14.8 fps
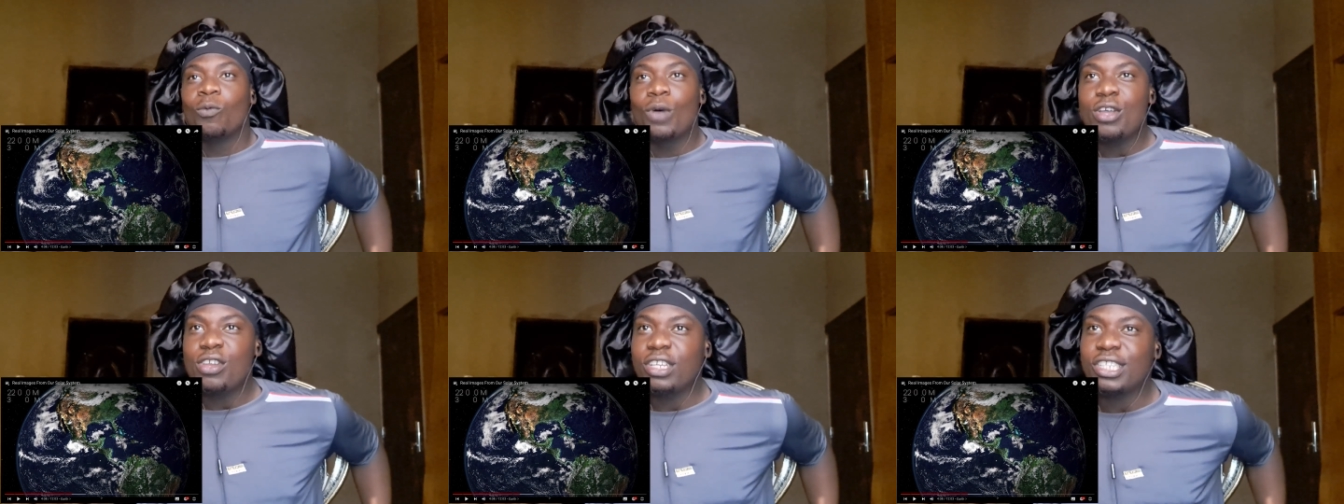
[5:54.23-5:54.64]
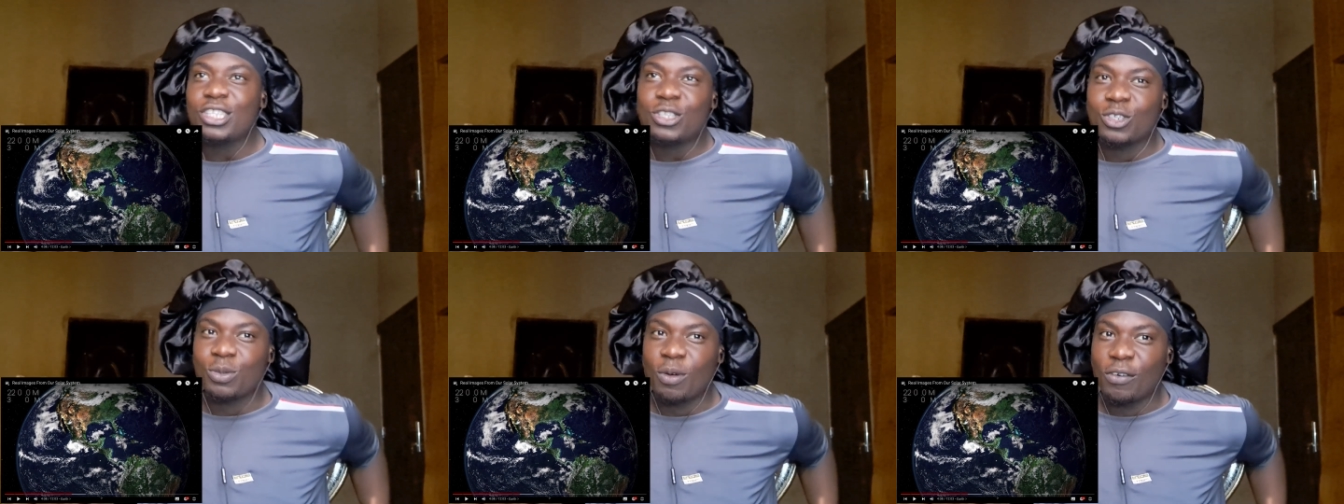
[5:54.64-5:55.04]
when you
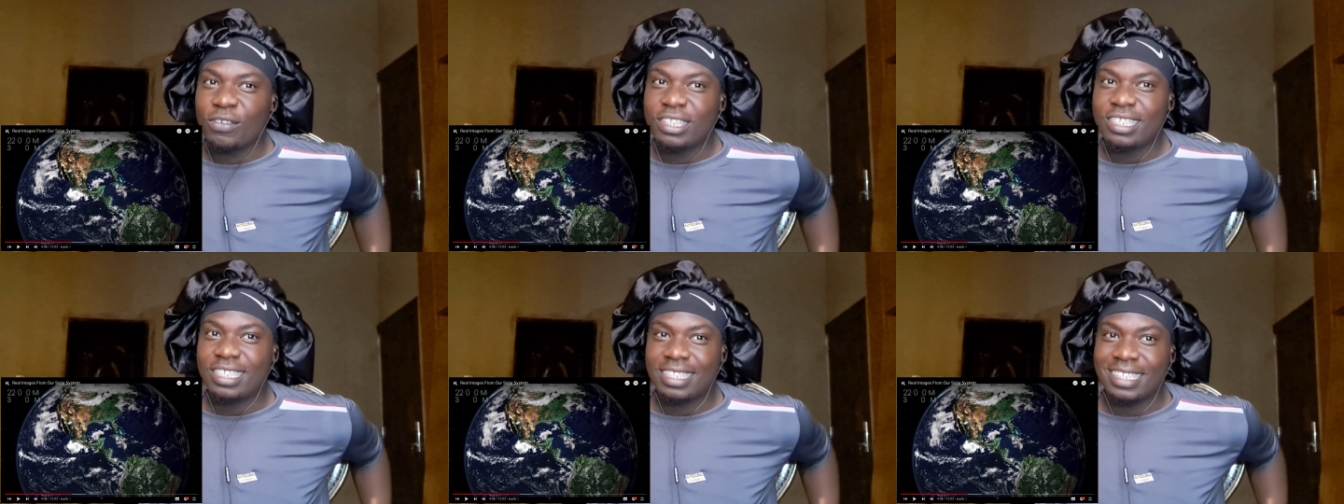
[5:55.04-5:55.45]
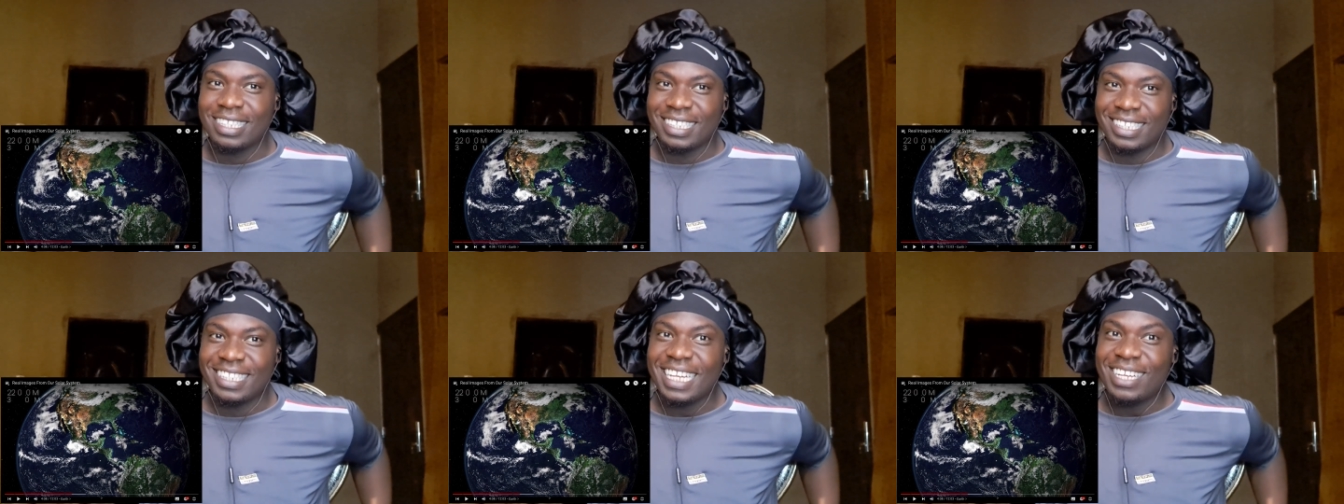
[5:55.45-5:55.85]
listen to some of these
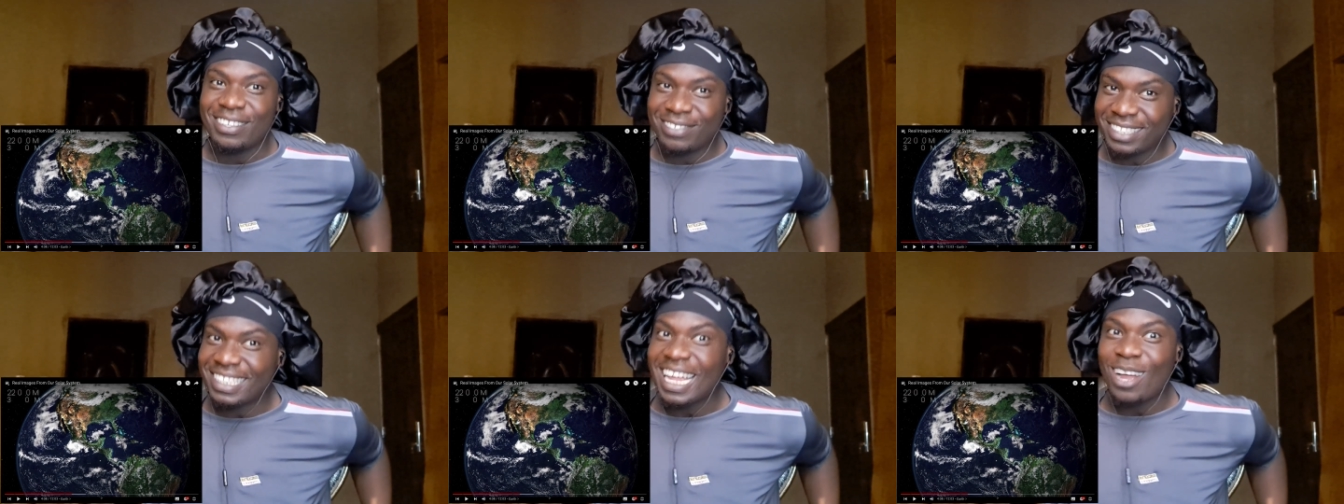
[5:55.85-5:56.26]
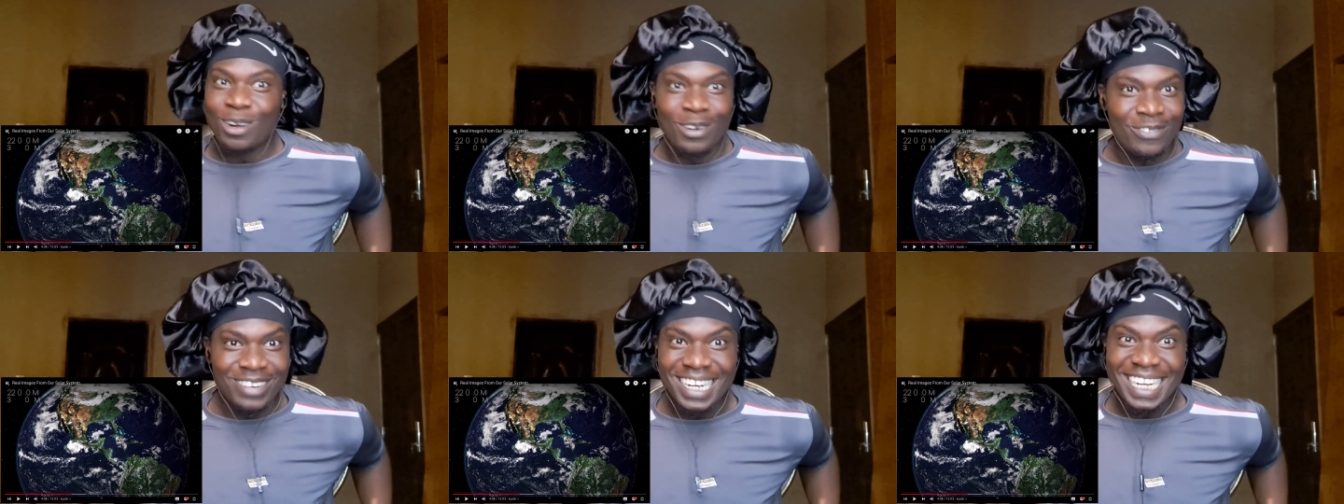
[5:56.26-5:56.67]
things, they
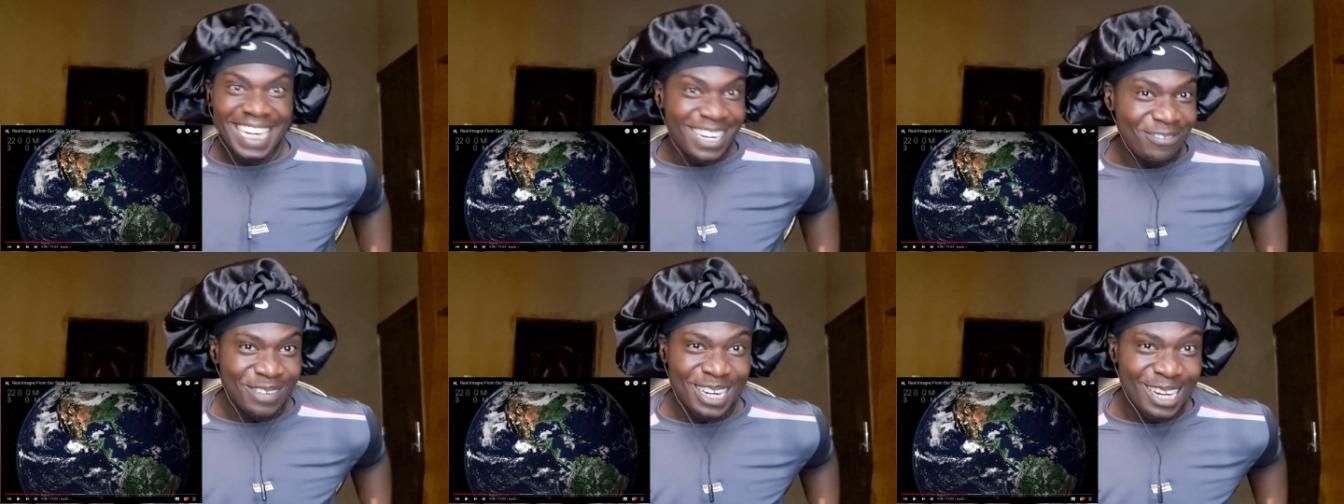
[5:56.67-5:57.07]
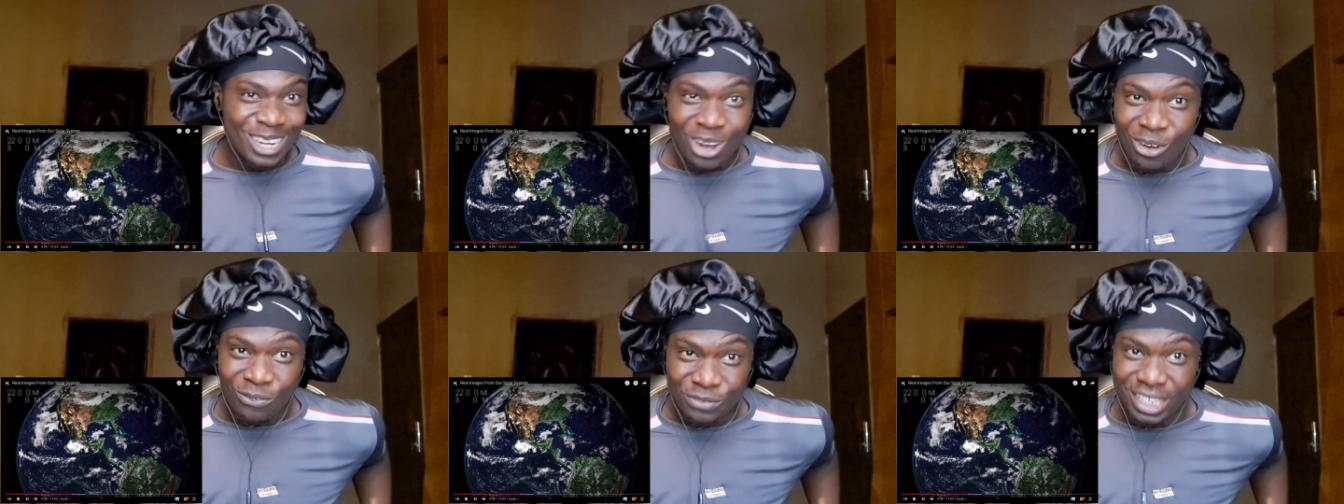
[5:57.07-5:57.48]
sound really, really
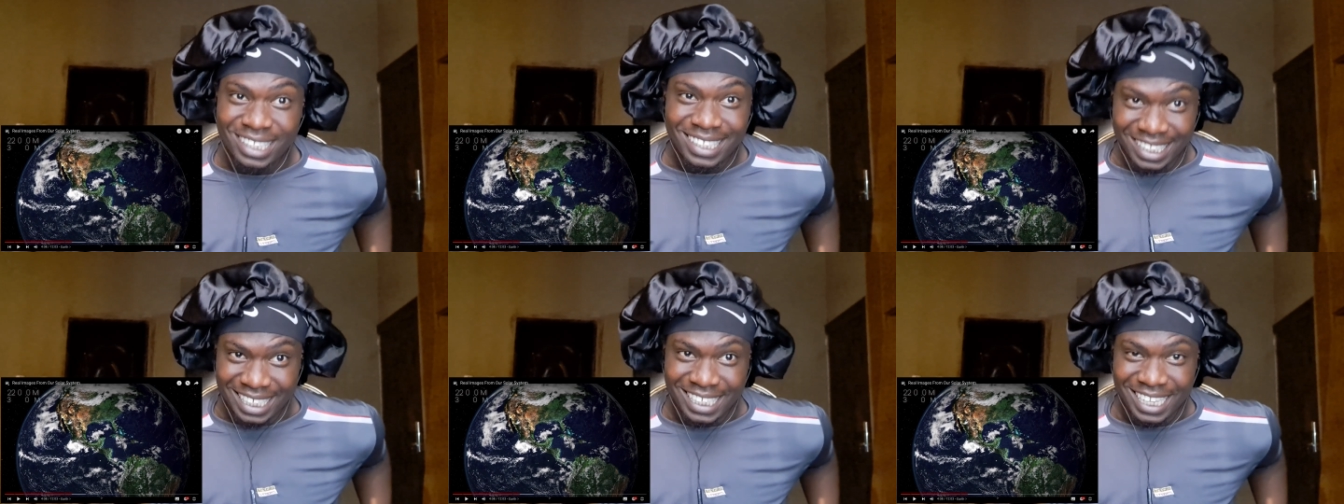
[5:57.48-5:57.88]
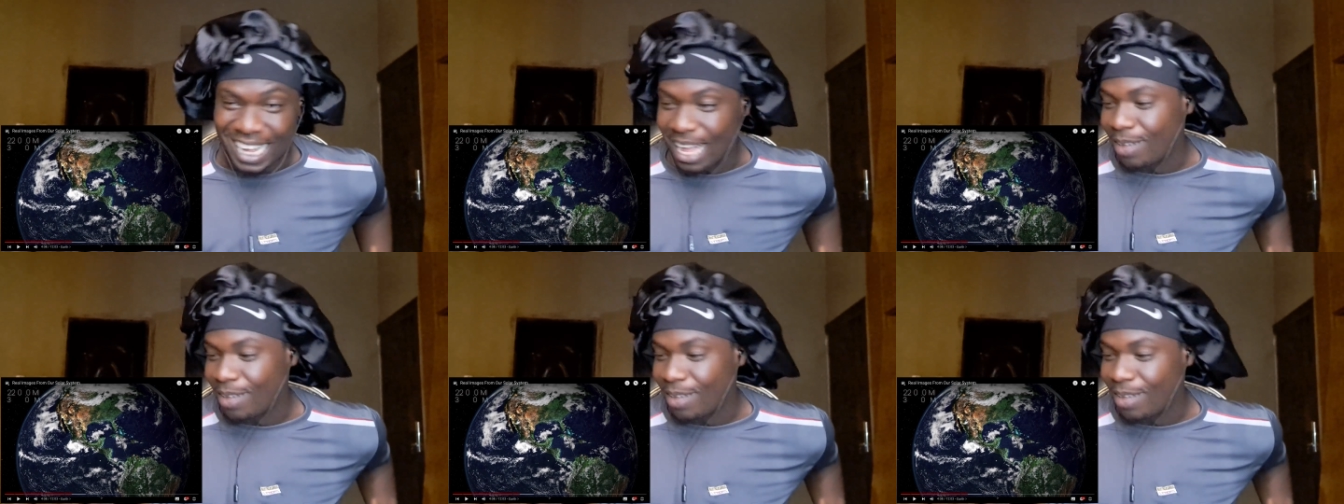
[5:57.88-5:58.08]
convincing.